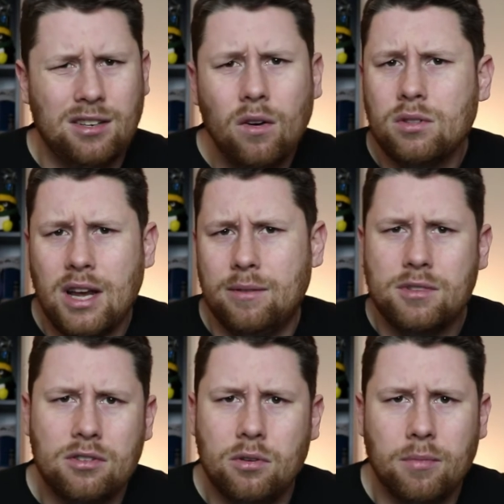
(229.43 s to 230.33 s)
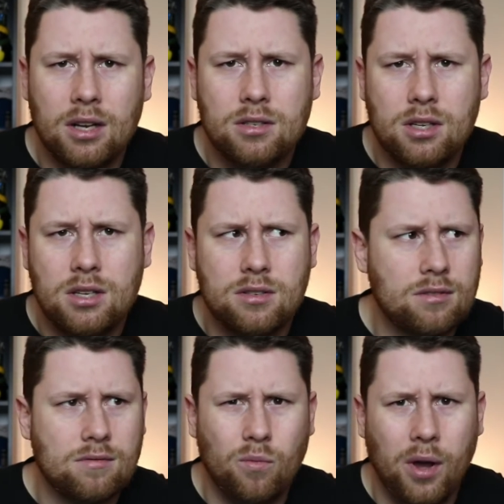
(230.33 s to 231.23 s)
Don't sign him to too much.
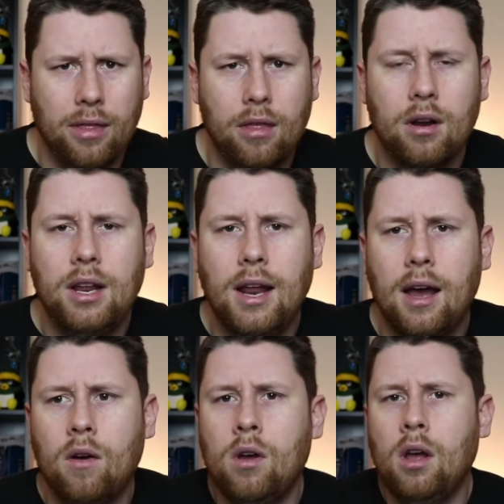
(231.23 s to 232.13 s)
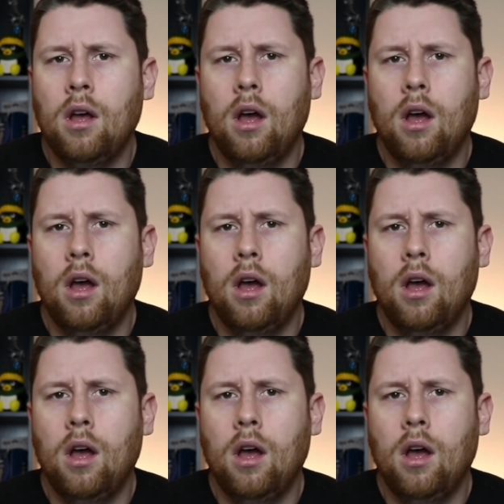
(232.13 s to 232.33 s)
He's, what, 30 now?